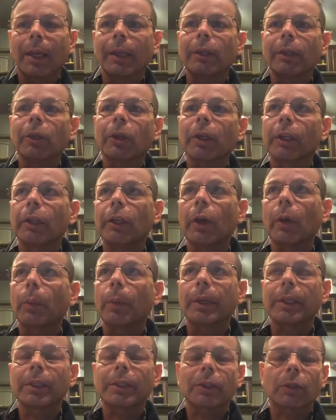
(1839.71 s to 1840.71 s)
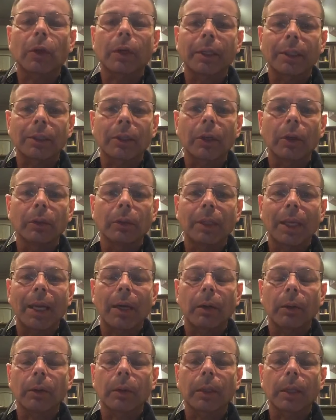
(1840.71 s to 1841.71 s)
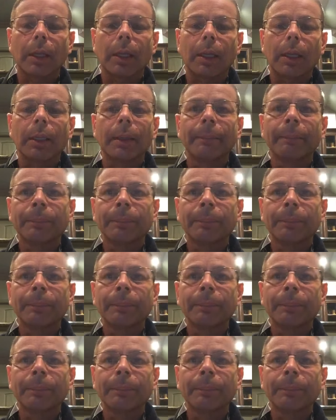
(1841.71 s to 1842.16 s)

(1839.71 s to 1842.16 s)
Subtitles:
You're gonna know when it's starting to go down, okay?